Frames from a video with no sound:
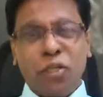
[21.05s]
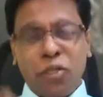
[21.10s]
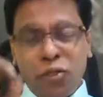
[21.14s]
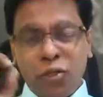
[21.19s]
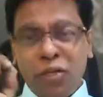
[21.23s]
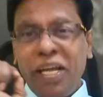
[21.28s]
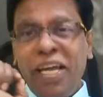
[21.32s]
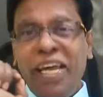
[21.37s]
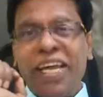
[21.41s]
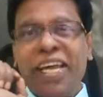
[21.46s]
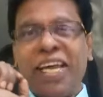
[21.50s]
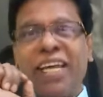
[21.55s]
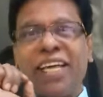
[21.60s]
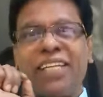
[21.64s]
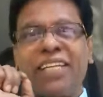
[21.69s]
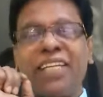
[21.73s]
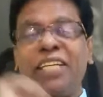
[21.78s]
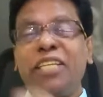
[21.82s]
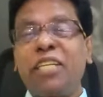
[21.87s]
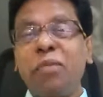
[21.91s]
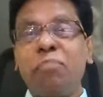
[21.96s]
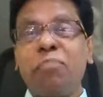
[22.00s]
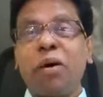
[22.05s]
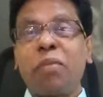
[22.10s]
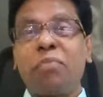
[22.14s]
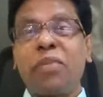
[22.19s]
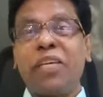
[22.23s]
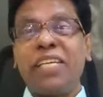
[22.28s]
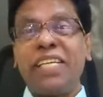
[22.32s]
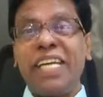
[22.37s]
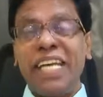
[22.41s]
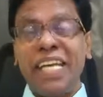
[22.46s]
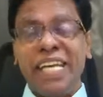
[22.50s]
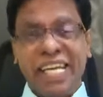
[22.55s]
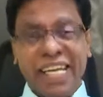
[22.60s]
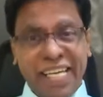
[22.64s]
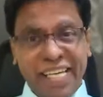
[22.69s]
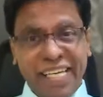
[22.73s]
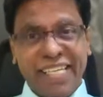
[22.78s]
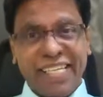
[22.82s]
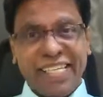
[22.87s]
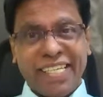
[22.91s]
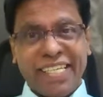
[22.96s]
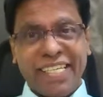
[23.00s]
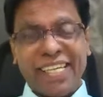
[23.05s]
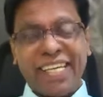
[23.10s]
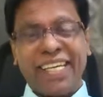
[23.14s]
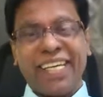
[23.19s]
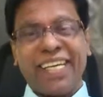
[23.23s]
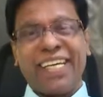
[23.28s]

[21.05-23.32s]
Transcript: Today, the tip of the day is